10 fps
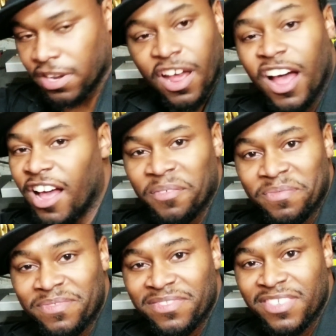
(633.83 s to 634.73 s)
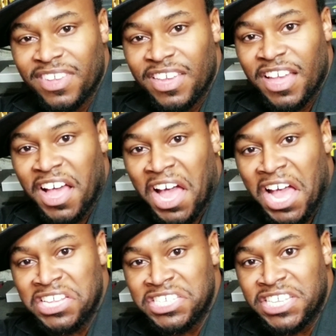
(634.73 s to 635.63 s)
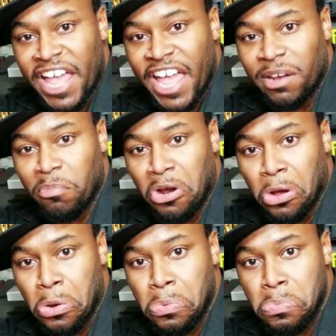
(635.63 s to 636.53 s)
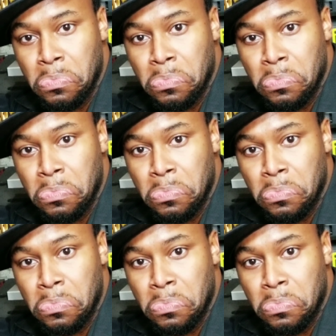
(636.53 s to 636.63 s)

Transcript: Nah, I sand, bro.